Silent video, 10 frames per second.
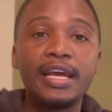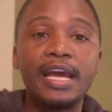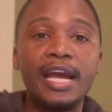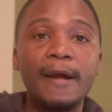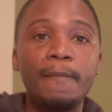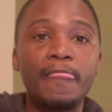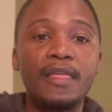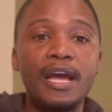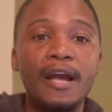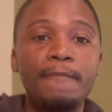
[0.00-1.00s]
Um,
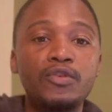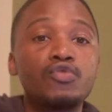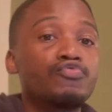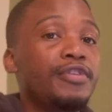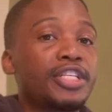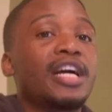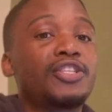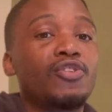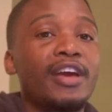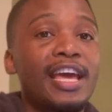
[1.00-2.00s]
um, you reach out
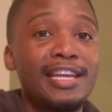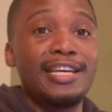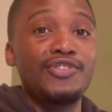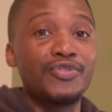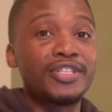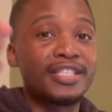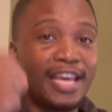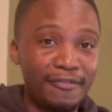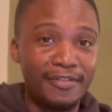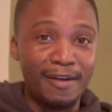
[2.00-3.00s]
your hand and you
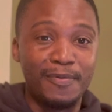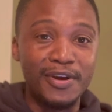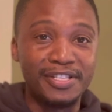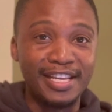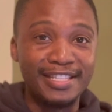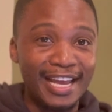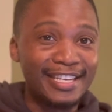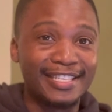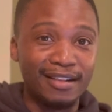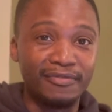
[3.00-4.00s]
save that person. That
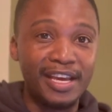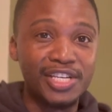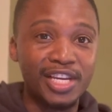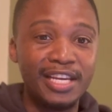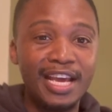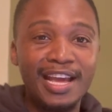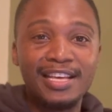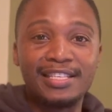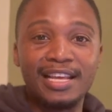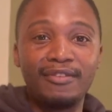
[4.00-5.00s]
is salvation.
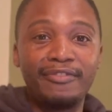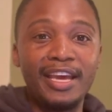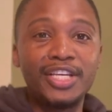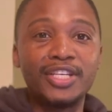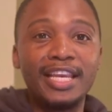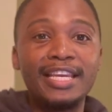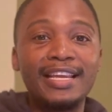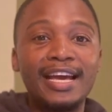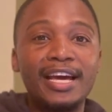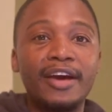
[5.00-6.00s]
Salvation
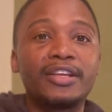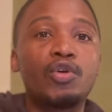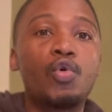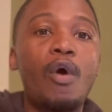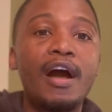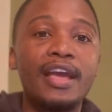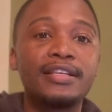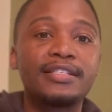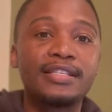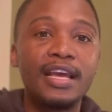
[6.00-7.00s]
uh,
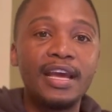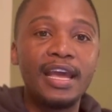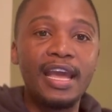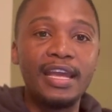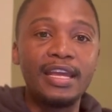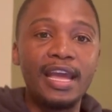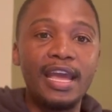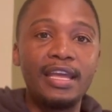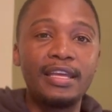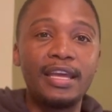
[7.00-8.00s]
requires a,
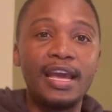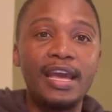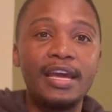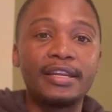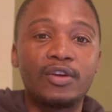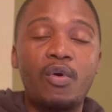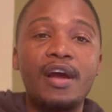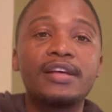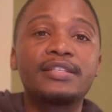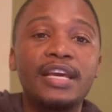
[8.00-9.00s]
a, a, it
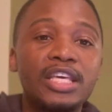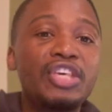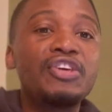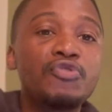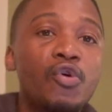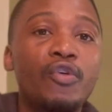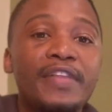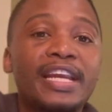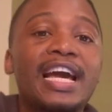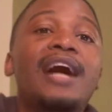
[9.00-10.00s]
requires a hero
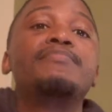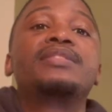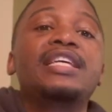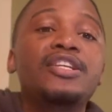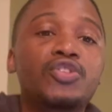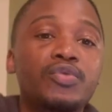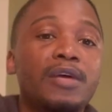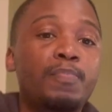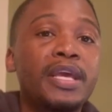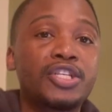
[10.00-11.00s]
that comes into the
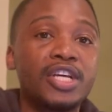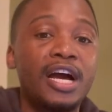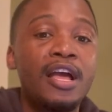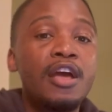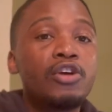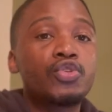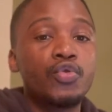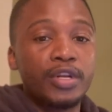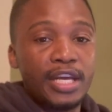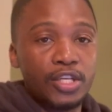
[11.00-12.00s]
picture to
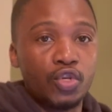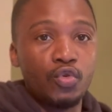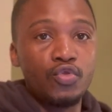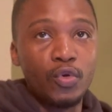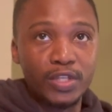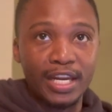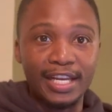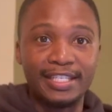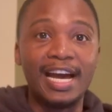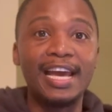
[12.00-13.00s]
rescue those that are
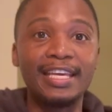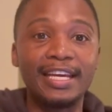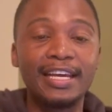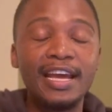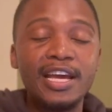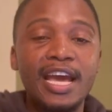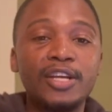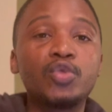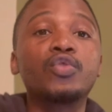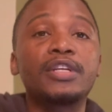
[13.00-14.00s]
dying, uh,
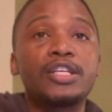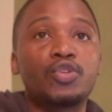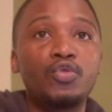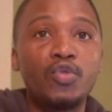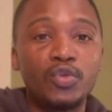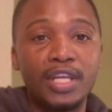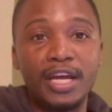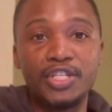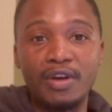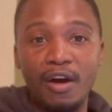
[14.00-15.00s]
to rescue those that are
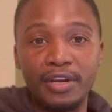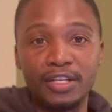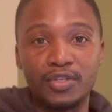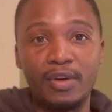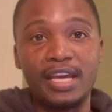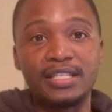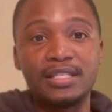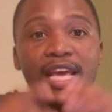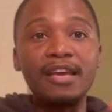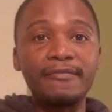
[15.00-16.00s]
drowning. So a
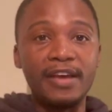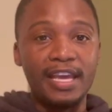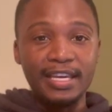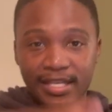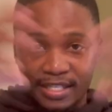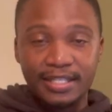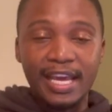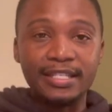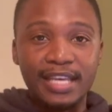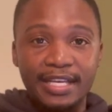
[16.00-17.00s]
savior, in a
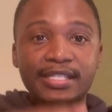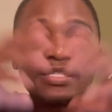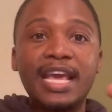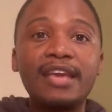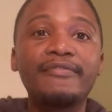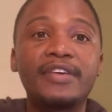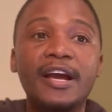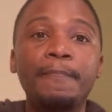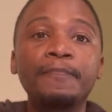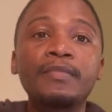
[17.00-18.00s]
sense, a
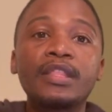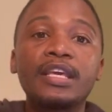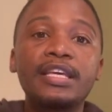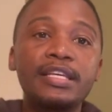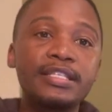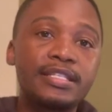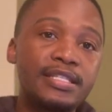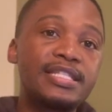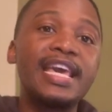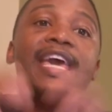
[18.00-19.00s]
savior is
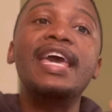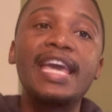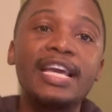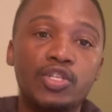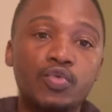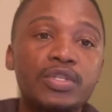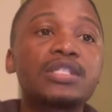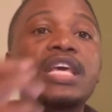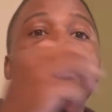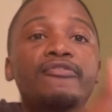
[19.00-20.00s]
there to
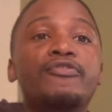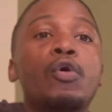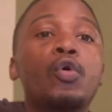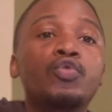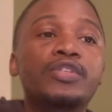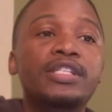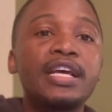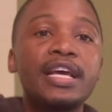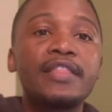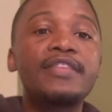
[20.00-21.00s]
save those
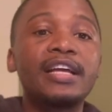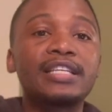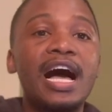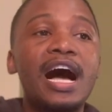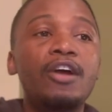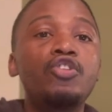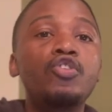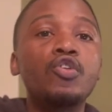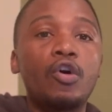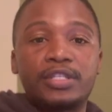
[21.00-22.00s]
that are
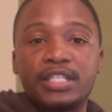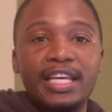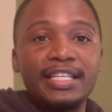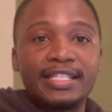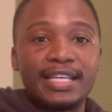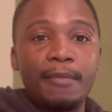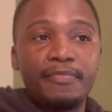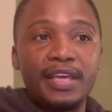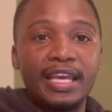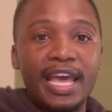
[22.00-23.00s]
lost in
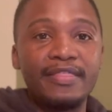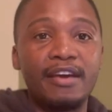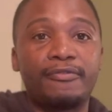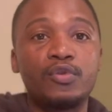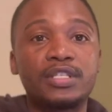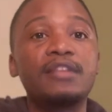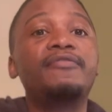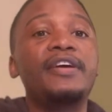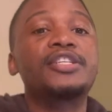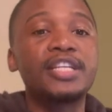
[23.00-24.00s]
something, and therefore
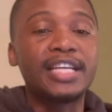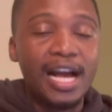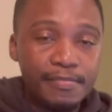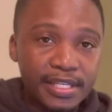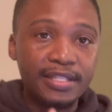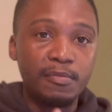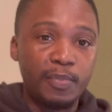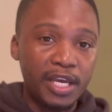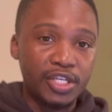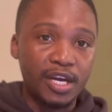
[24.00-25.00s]
salvation comes in the
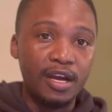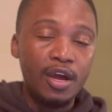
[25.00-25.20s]
picture